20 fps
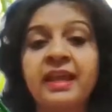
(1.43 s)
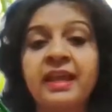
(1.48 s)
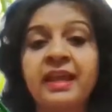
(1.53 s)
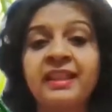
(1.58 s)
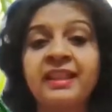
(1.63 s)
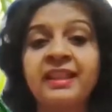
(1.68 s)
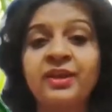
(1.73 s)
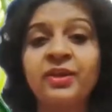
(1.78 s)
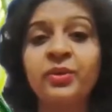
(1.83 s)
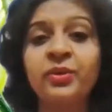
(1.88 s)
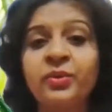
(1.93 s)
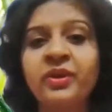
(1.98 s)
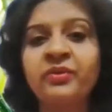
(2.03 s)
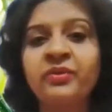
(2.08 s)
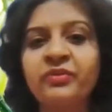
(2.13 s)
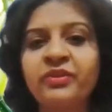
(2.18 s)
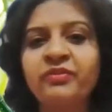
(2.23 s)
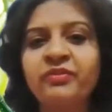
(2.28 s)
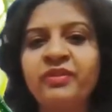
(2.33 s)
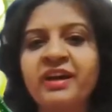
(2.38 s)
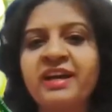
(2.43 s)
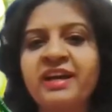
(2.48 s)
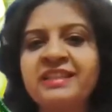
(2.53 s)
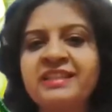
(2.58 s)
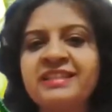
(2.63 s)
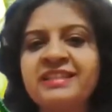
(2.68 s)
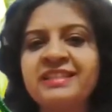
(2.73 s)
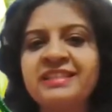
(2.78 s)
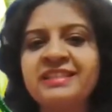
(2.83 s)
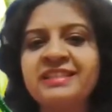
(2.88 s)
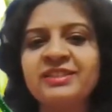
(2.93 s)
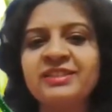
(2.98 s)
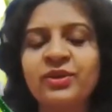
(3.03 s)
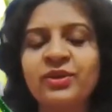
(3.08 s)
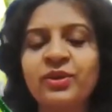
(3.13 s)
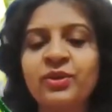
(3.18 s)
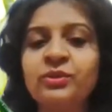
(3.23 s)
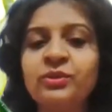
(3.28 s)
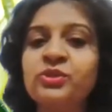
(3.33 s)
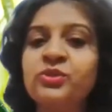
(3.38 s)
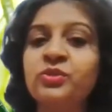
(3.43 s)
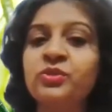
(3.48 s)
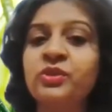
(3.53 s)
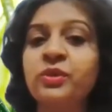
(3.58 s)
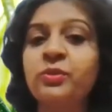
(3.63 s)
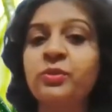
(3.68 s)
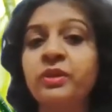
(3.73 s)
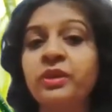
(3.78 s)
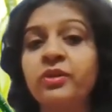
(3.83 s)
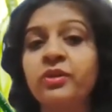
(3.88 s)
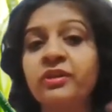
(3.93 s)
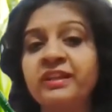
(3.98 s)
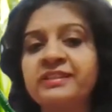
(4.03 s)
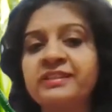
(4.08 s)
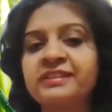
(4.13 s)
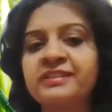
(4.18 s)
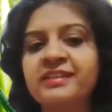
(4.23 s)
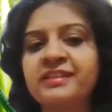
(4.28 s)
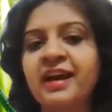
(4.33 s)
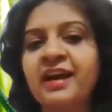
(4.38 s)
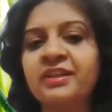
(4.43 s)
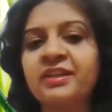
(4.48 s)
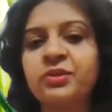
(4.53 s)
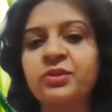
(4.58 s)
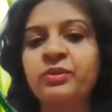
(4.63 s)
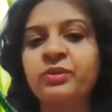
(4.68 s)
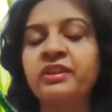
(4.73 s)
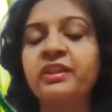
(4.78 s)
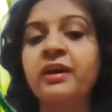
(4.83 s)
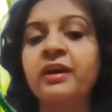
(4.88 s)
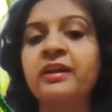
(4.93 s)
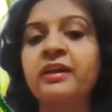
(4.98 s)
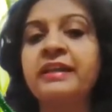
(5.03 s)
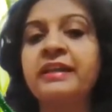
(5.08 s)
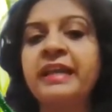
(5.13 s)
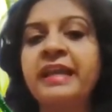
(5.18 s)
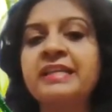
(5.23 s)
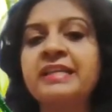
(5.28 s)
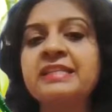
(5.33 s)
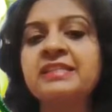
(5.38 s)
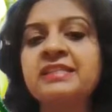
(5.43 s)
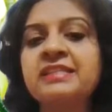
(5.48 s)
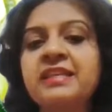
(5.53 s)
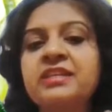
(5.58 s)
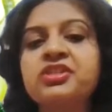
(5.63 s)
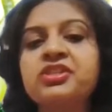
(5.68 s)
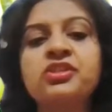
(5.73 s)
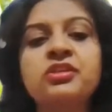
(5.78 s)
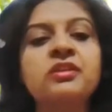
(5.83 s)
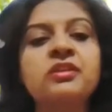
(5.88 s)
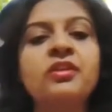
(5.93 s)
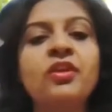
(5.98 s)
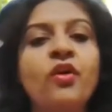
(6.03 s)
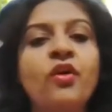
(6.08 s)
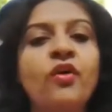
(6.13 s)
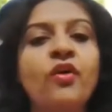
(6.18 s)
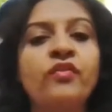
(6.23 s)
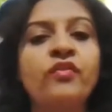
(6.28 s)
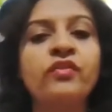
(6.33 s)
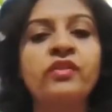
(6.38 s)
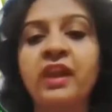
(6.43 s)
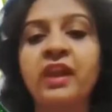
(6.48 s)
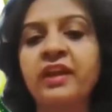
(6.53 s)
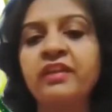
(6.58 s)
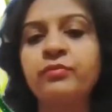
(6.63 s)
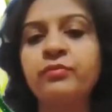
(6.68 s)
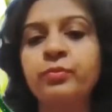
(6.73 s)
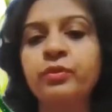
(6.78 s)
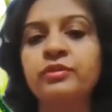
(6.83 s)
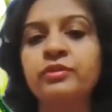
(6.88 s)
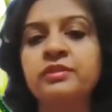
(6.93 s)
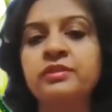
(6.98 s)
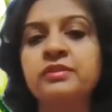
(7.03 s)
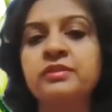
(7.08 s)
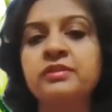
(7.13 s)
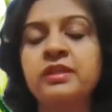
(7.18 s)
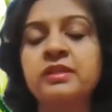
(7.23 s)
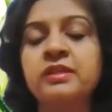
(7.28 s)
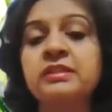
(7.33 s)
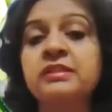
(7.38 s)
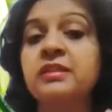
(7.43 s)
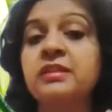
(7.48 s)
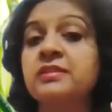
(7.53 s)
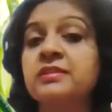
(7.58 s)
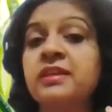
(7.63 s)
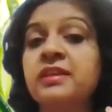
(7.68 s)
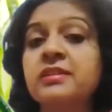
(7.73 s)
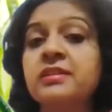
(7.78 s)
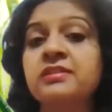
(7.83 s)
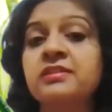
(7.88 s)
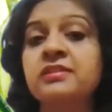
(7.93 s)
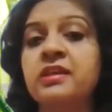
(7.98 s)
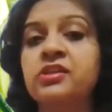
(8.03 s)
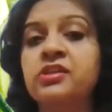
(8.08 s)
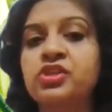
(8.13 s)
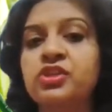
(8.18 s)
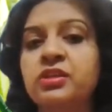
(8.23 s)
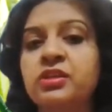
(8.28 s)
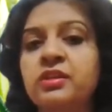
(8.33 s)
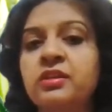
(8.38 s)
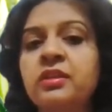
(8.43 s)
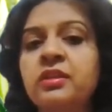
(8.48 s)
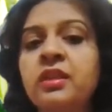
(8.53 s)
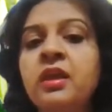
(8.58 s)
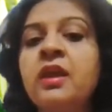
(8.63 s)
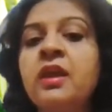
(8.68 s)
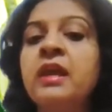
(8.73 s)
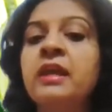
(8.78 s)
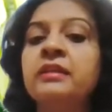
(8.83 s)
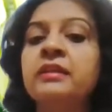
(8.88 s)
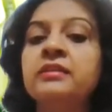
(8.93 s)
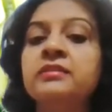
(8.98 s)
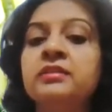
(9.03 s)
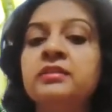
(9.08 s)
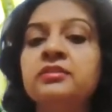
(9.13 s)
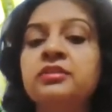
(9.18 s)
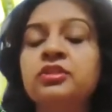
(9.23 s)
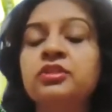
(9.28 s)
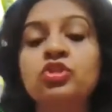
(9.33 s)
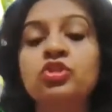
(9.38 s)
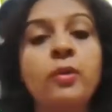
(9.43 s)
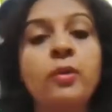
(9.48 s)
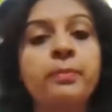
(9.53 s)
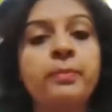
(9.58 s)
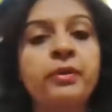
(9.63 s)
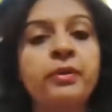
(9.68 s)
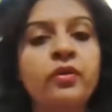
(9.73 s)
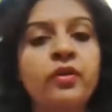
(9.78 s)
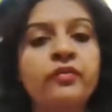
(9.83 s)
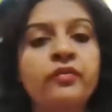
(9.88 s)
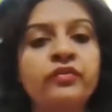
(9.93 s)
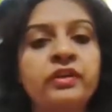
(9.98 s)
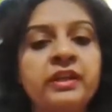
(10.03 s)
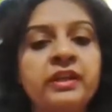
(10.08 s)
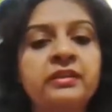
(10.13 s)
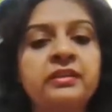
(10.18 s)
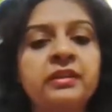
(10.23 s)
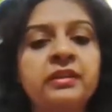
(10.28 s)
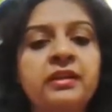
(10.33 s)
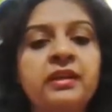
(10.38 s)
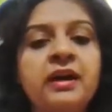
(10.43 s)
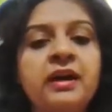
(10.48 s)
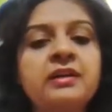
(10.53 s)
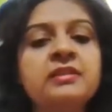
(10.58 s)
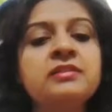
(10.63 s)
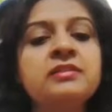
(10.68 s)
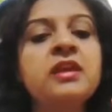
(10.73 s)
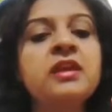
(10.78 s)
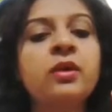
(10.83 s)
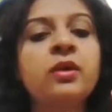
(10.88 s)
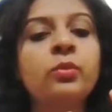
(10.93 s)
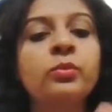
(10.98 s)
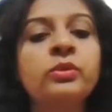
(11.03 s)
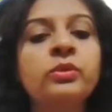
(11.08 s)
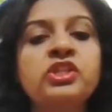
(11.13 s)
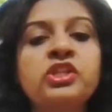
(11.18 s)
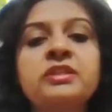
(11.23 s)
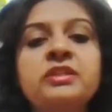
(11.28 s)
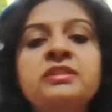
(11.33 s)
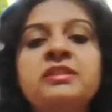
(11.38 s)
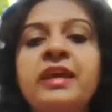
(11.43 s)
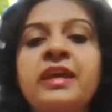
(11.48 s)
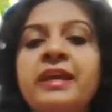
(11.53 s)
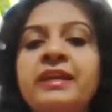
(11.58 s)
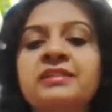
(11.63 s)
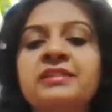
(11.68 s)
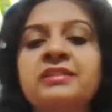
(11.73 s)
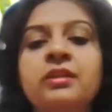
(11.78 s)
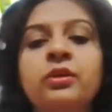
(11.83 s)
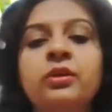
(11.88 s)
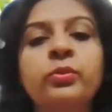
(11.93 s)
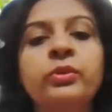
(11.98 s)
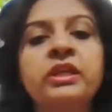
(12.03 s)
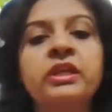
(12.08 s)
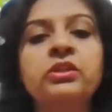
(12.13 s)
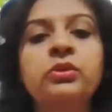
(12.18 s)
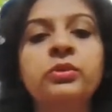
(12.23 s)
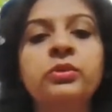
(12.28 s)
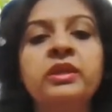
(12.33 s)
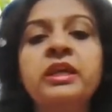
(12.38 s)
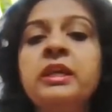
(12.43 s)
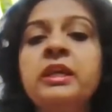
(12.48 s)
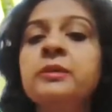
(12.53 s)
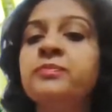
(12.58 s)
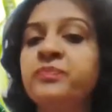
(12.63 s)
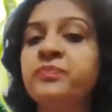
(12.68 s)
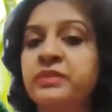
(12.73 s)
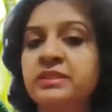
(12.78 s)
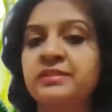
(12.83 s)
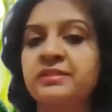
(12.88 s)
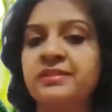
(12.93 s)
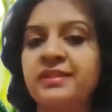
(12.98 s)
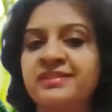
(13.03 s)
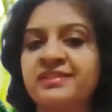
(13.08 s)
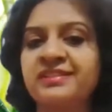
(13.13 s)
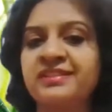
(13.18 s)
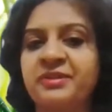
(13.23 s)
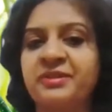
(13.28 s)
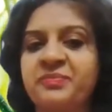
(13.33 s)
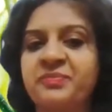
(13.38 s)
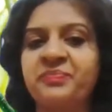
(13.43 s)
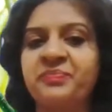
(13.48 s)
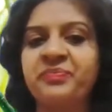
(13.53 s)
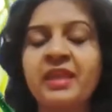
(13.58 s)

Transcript: Hello everyone. So today we're going to start with our next session of life processes, the sixth session. This is a topic of 10th class, which is excretory system.